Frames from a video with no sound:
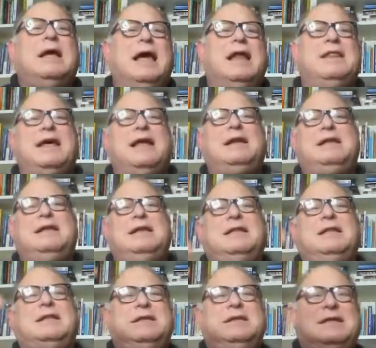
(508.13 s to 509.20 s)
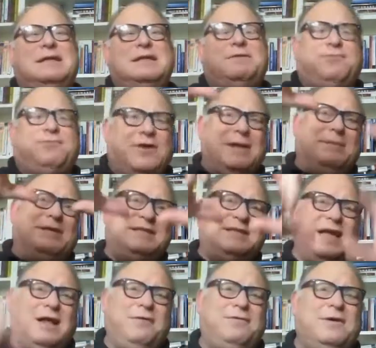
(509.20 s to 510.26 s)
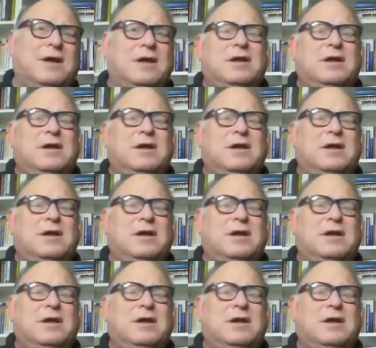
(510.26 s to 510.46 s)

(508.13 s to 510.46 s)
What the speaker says: And then in the frame itself,